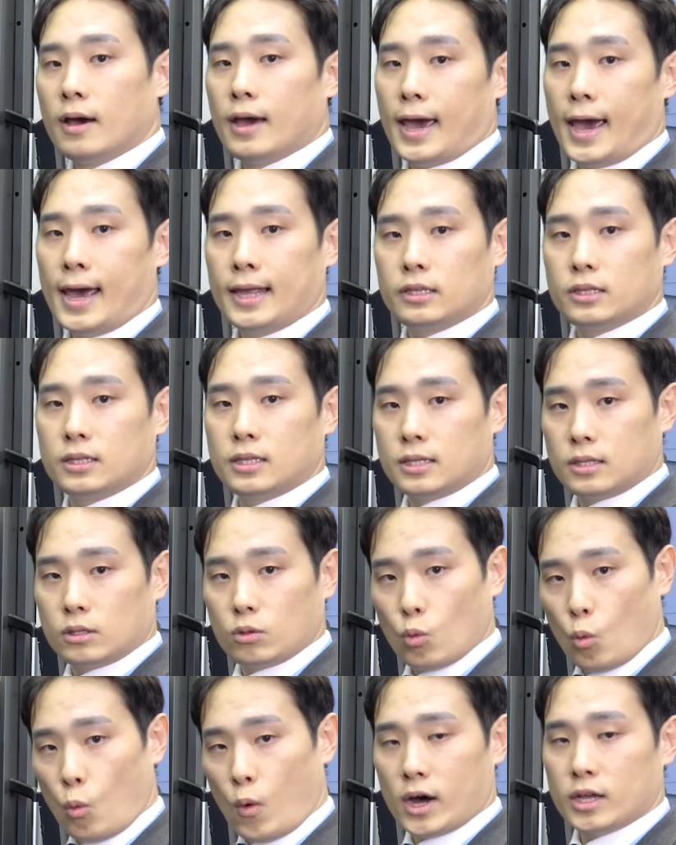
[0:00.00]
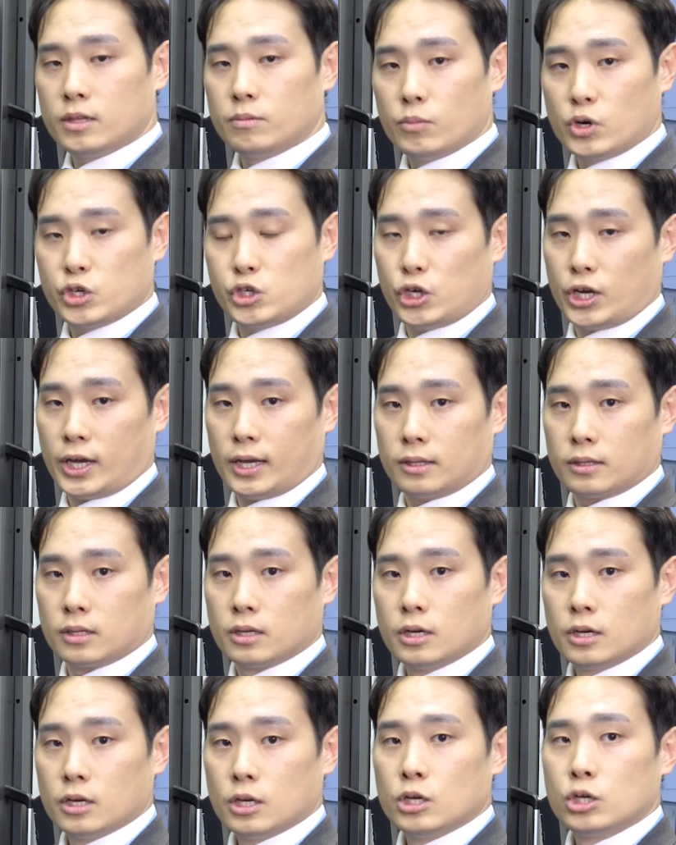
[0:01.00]
at one machine.
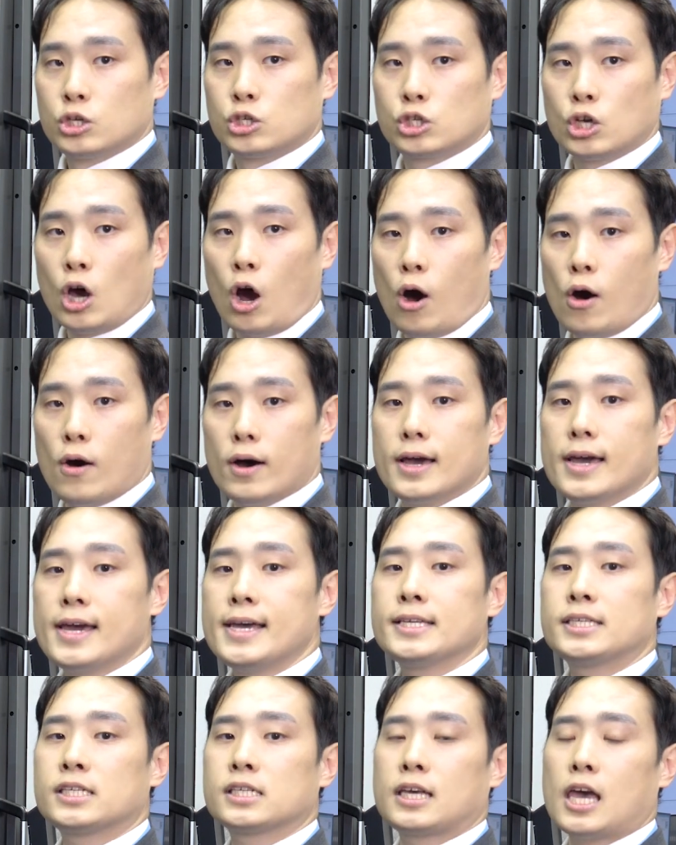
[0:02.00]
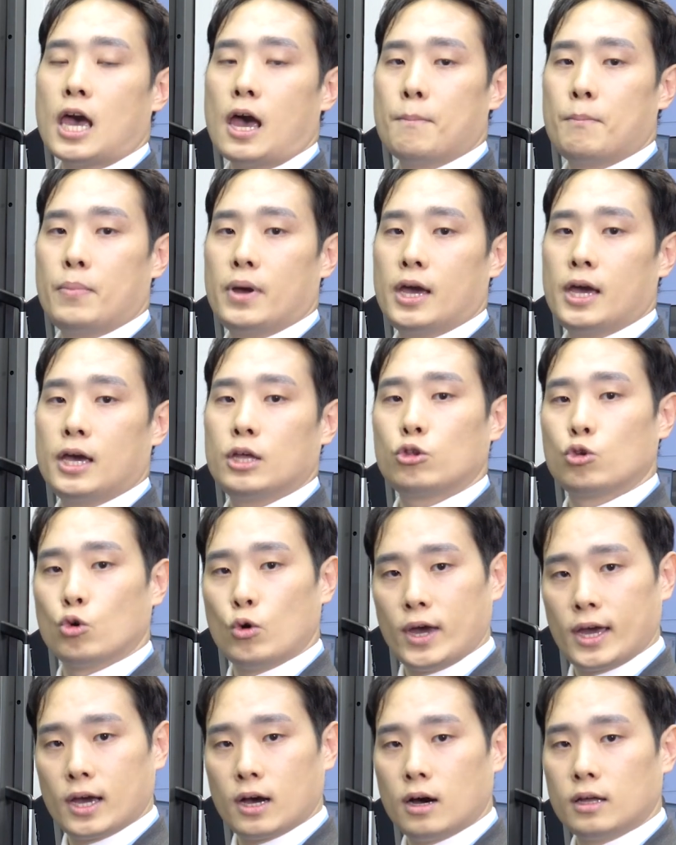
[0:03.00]
So it can be
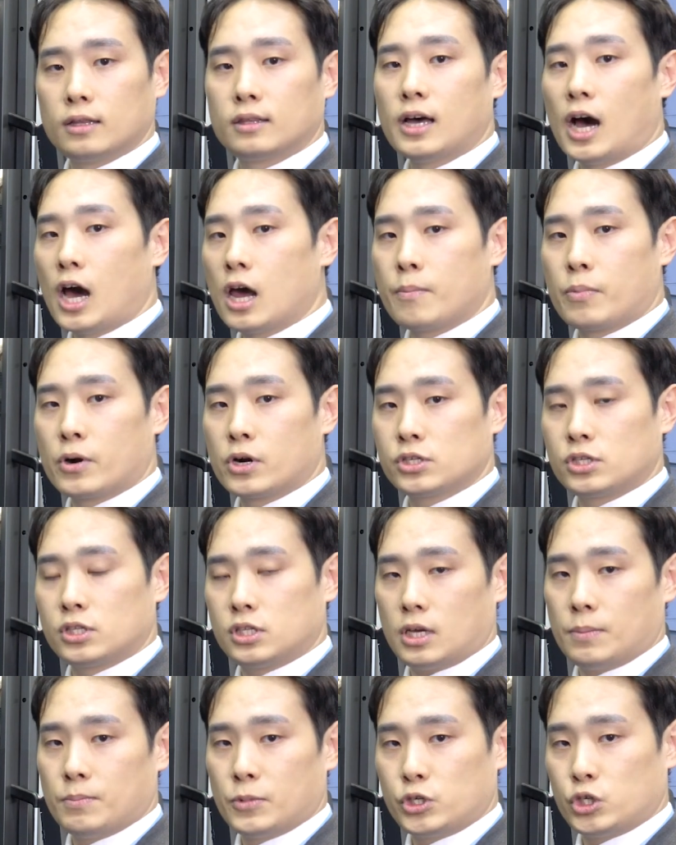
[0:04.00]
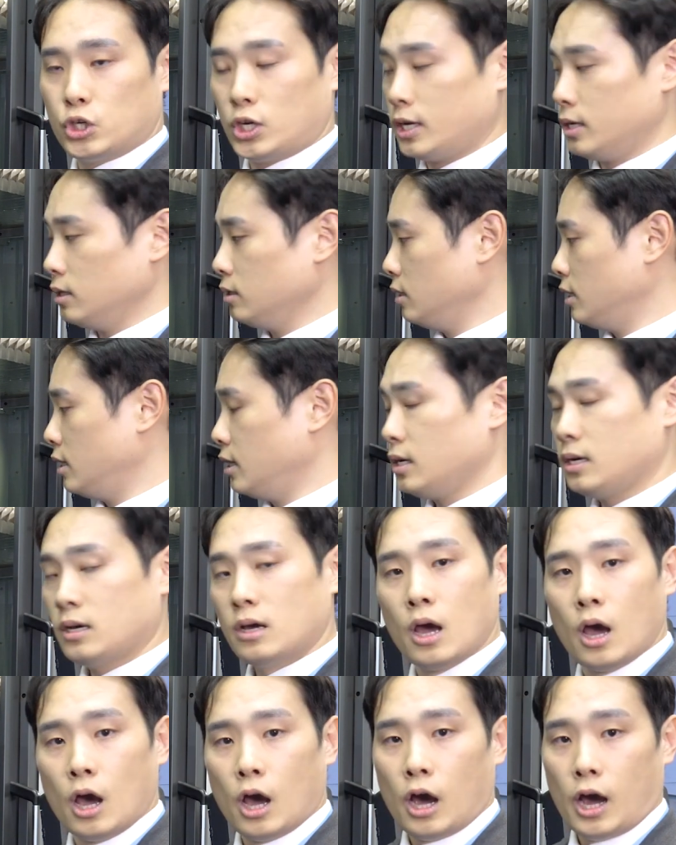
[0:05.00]
doing a diversity machining,
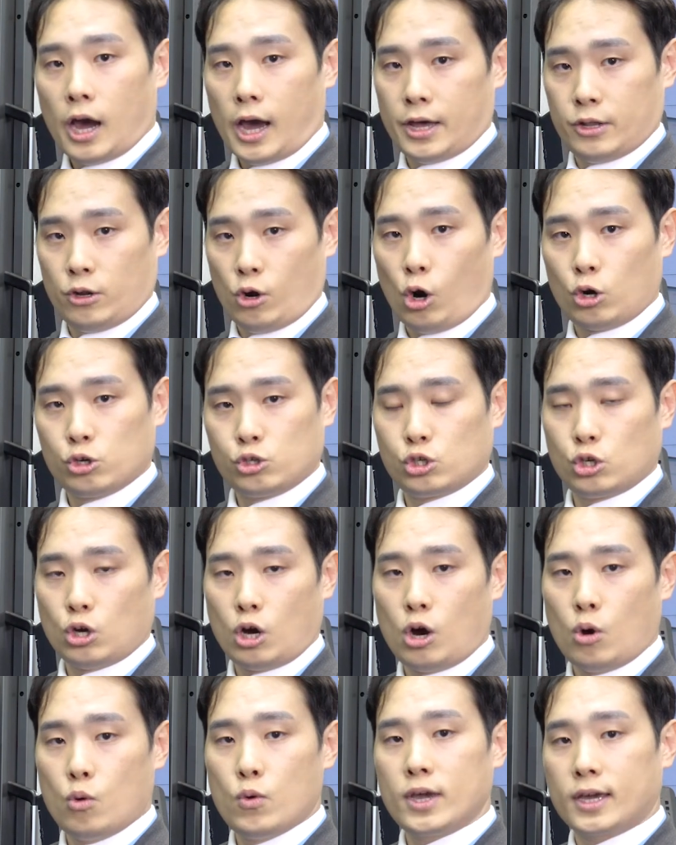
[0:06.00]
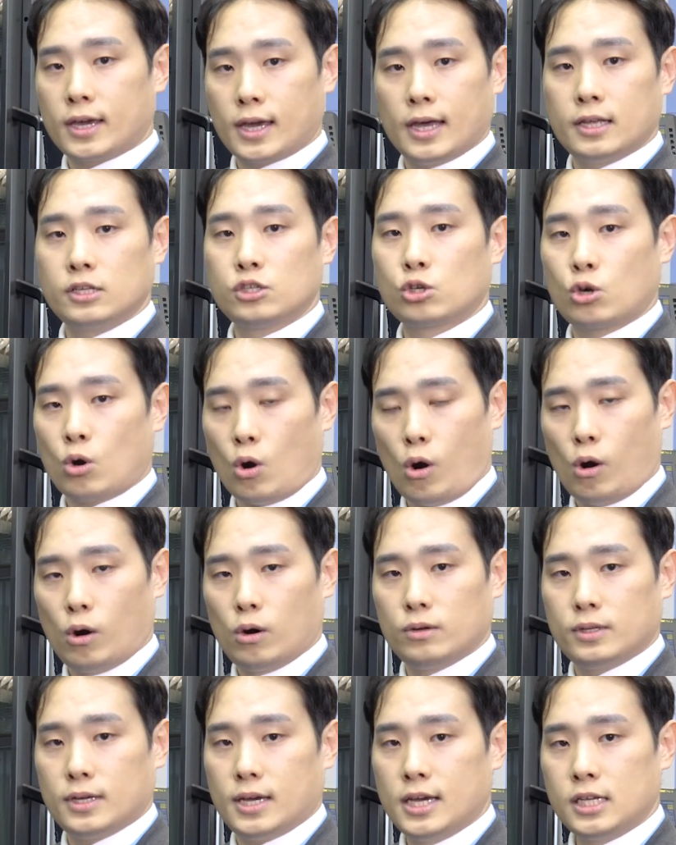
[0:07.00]
and also we can
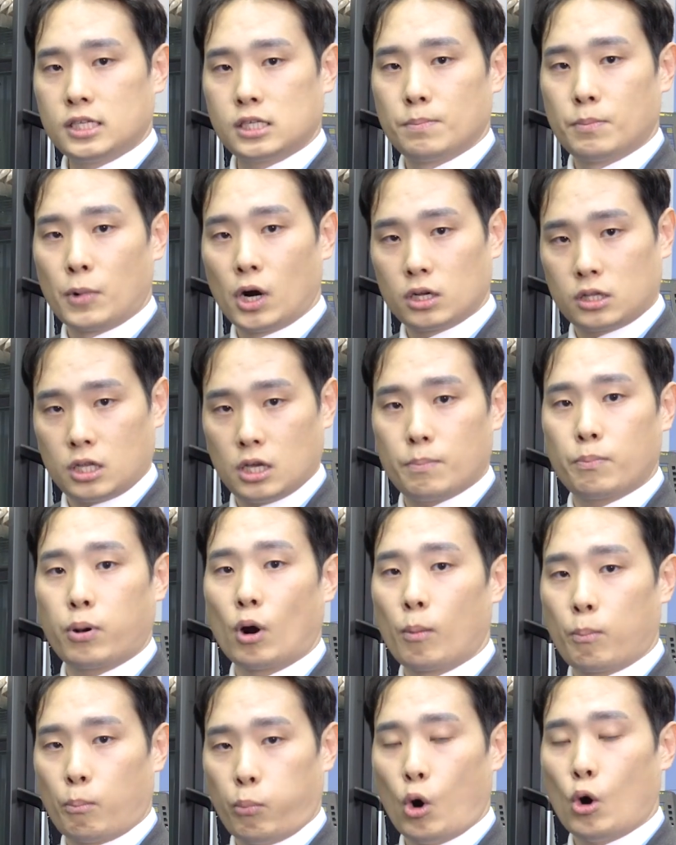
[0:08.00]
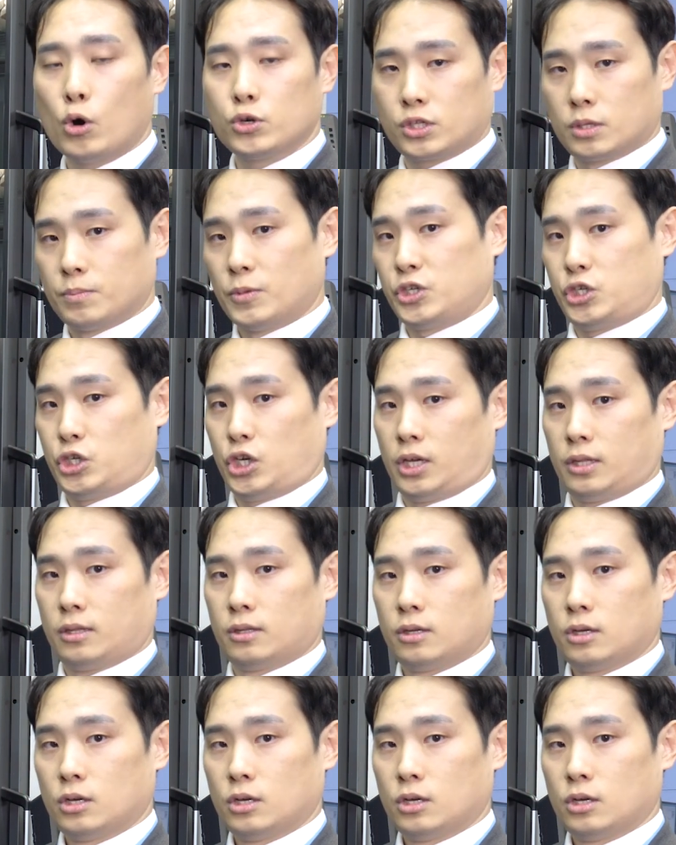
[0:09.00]
call it's multi-purpose machine.